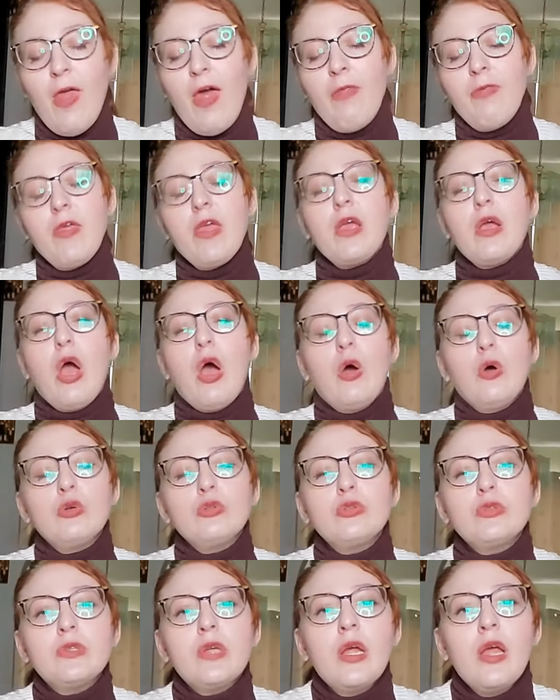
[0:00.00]
that the
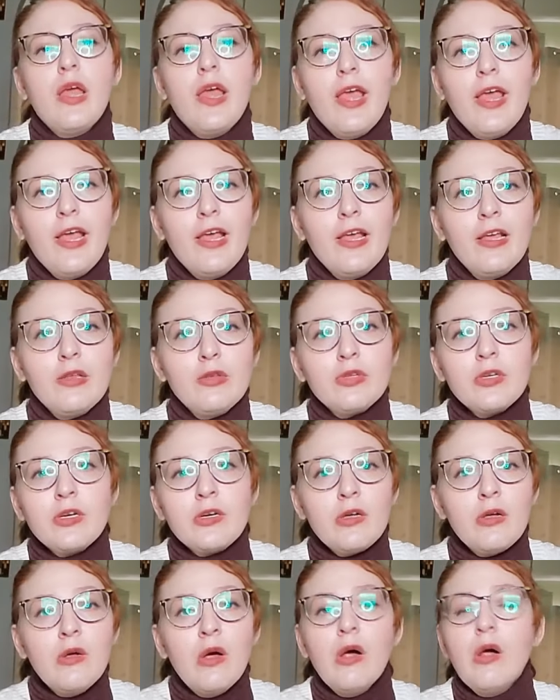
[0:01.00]
coast is
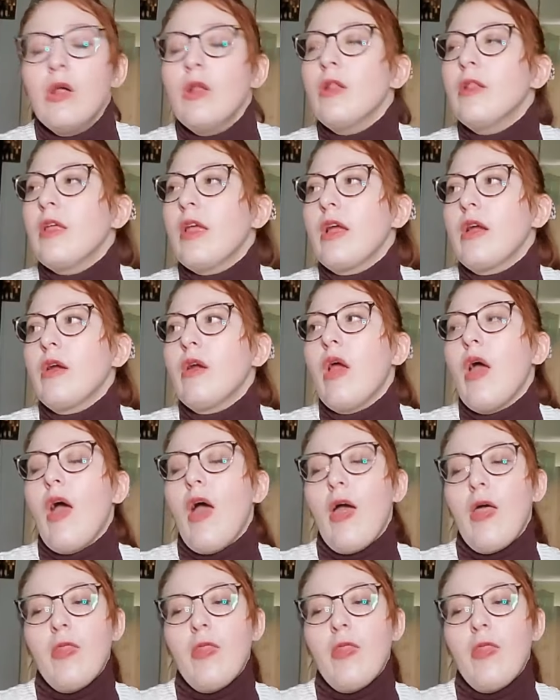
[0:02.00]
clear,